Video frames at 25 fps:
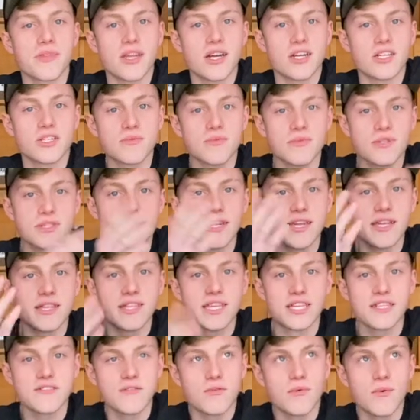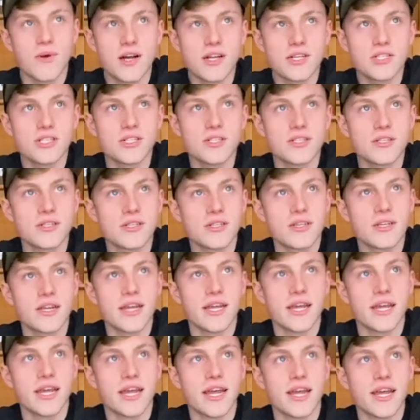I just want to say thanks for watching,
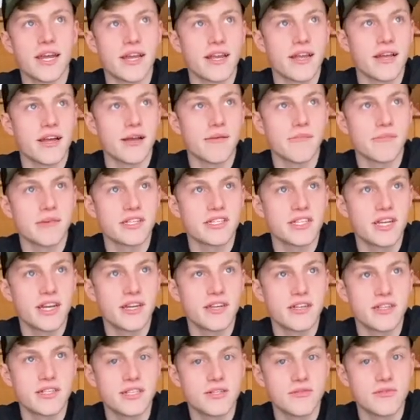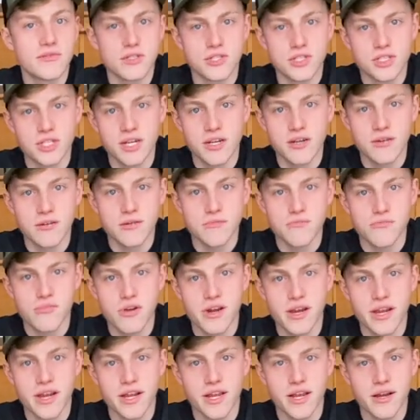and I'm excited to see what this channel can
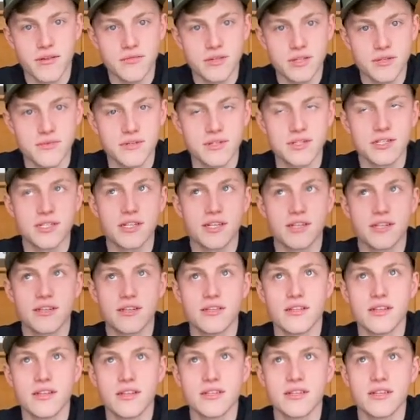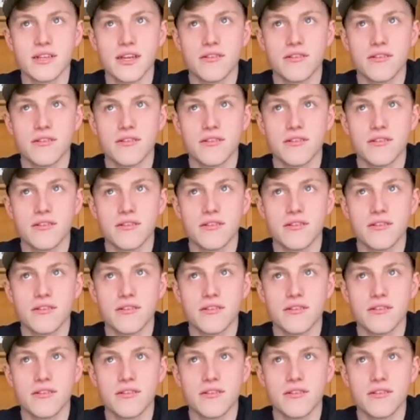bring. I really want to stick to this.